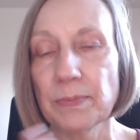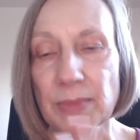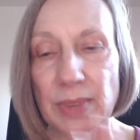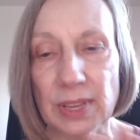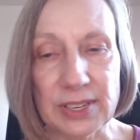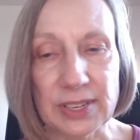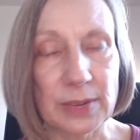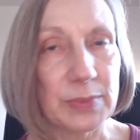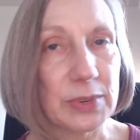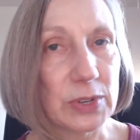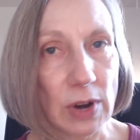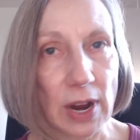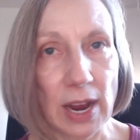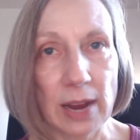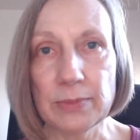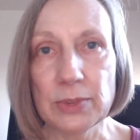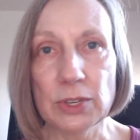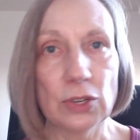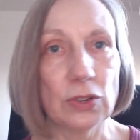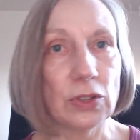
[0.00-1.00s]

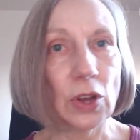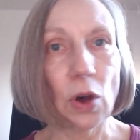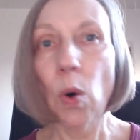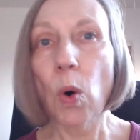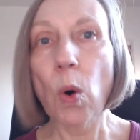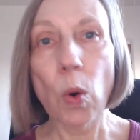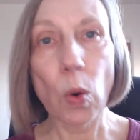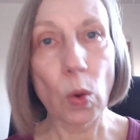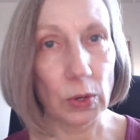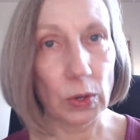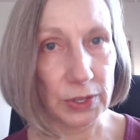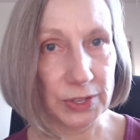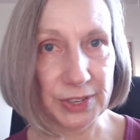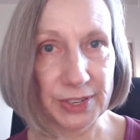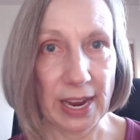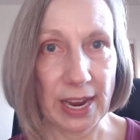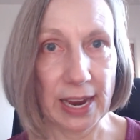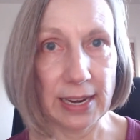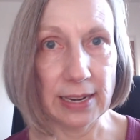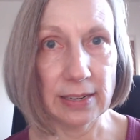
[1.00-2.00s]
subscribe to the whole
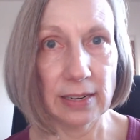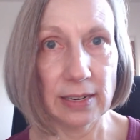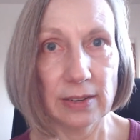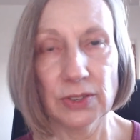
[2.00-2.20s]
site.